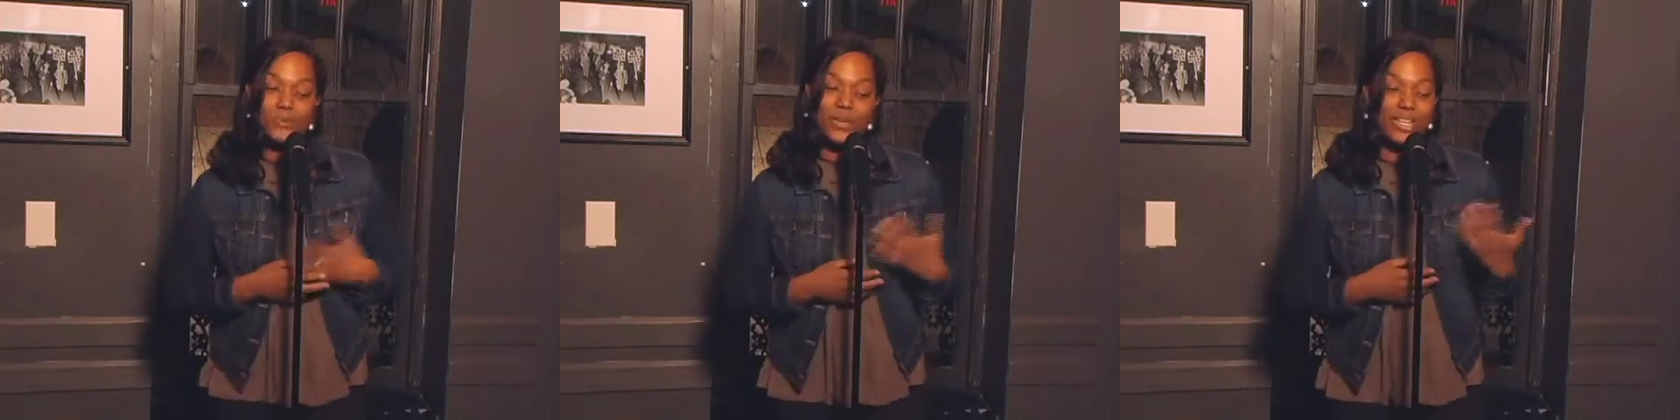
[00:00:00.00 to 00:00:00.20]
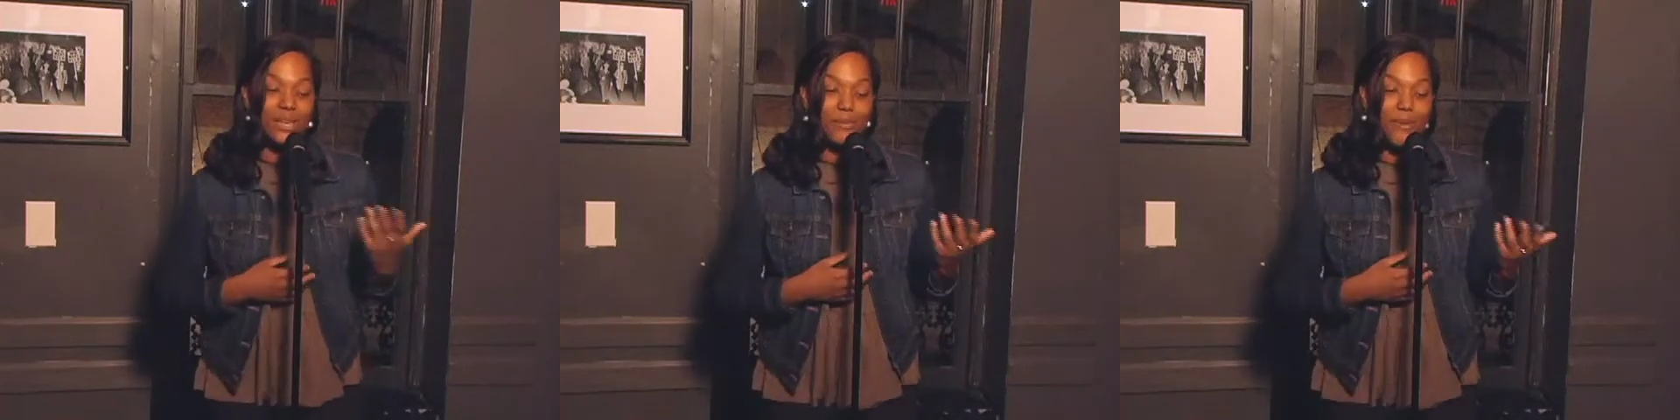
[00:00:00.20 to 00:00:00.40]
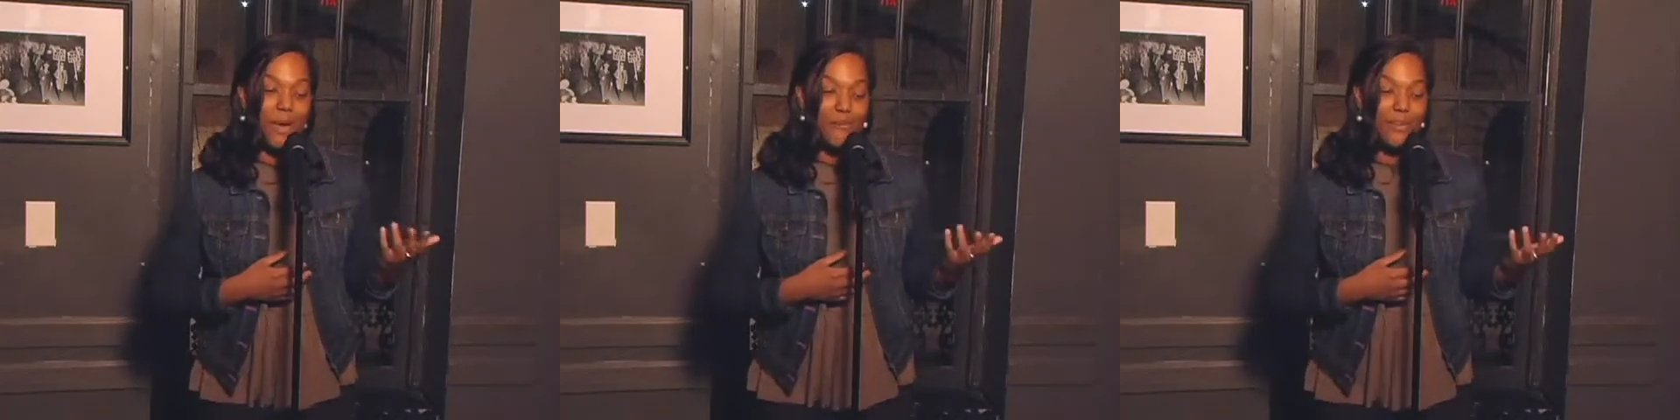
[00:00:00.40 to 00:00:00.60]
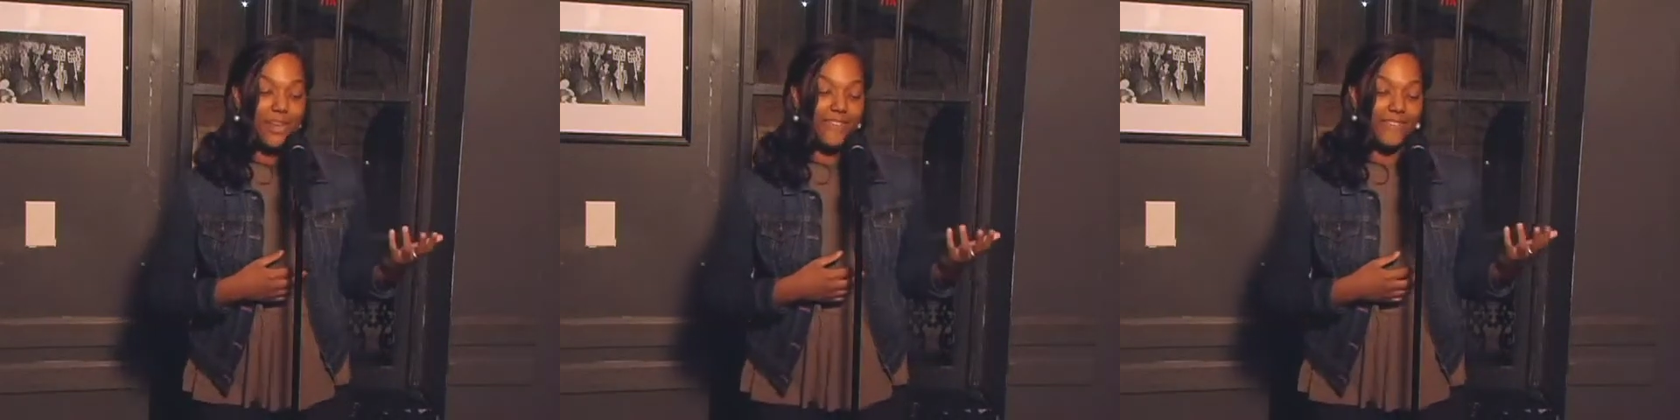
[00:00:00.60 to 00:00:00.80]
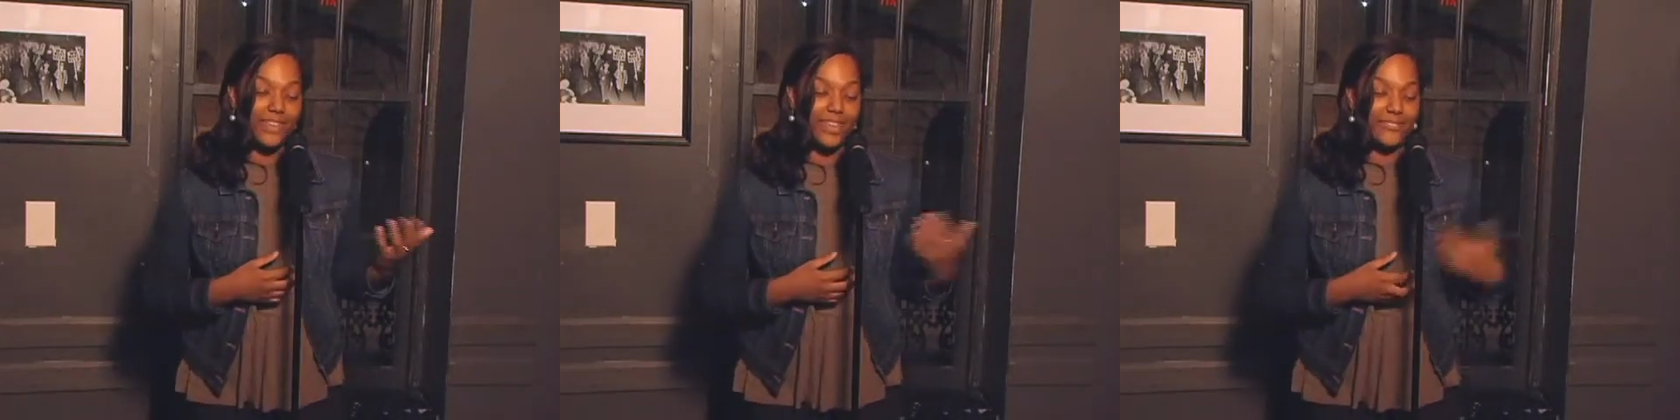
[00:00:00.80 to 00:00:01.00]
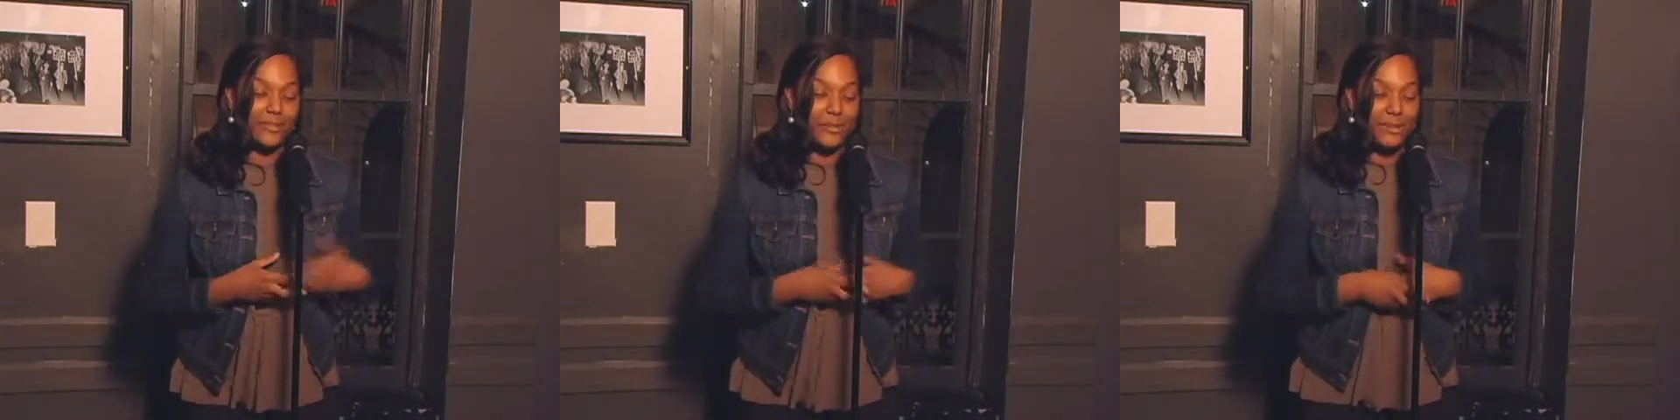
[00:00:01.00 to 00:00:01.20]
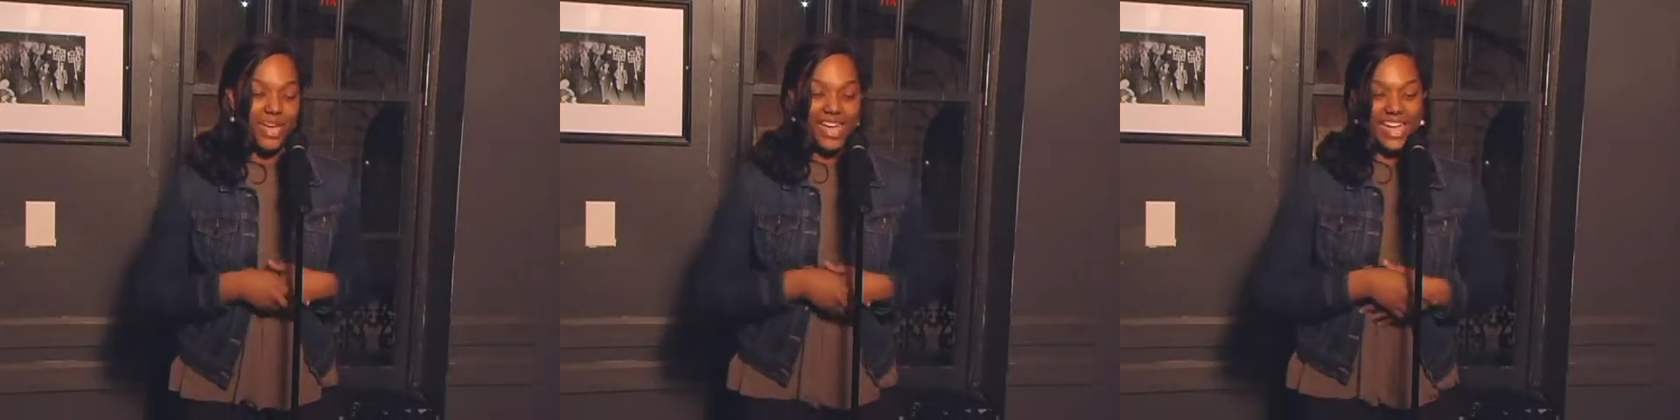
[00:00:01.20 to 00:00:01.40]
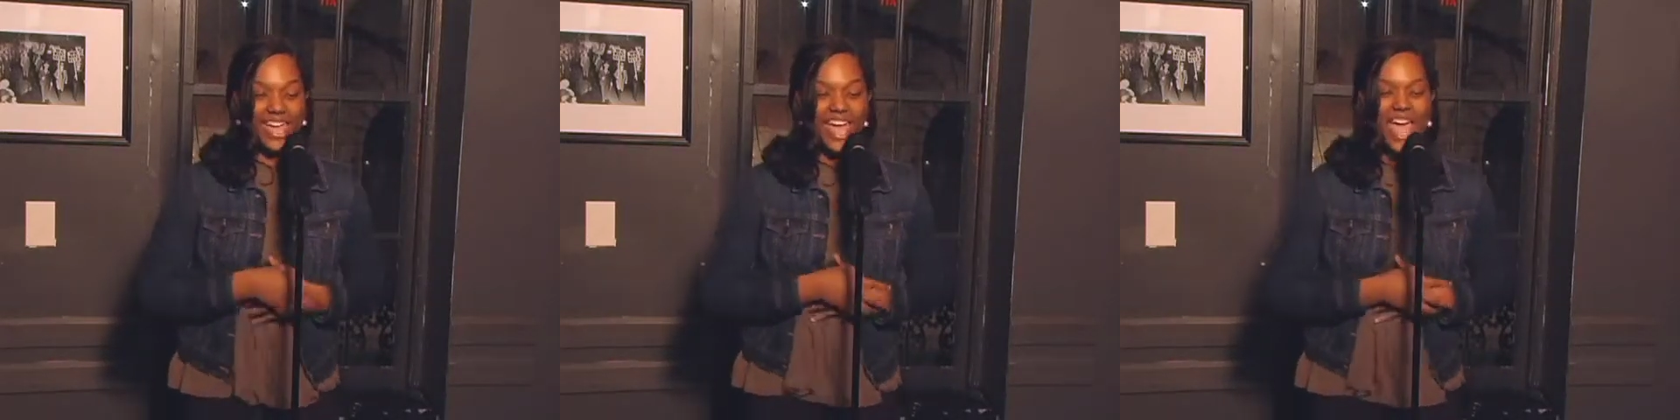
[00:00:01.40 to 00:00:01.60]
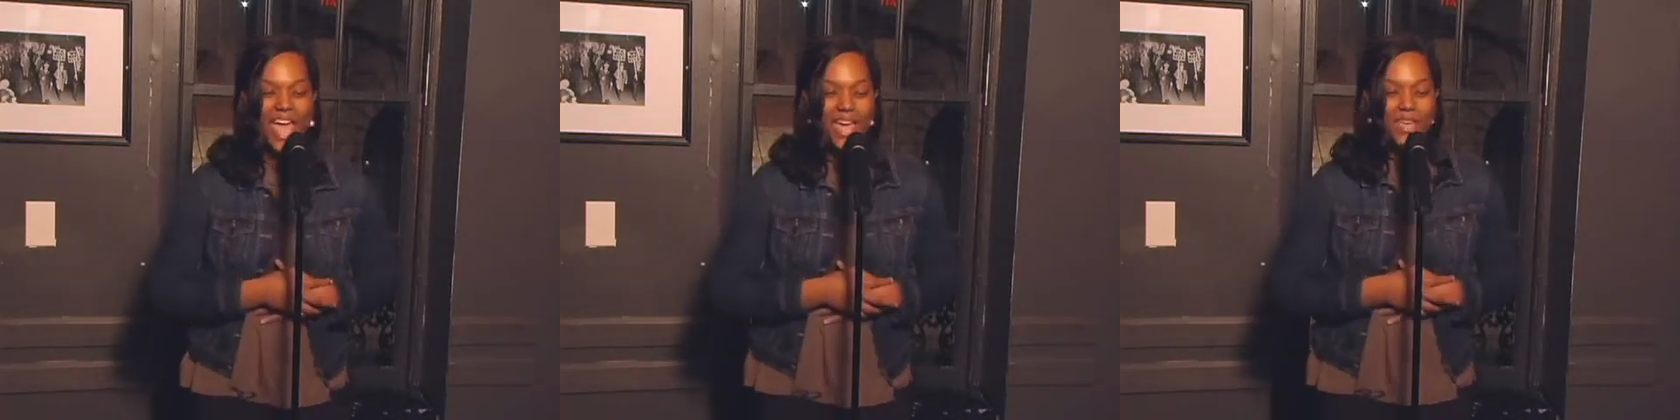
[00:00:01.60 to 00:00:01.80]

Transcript: really a big feat for me.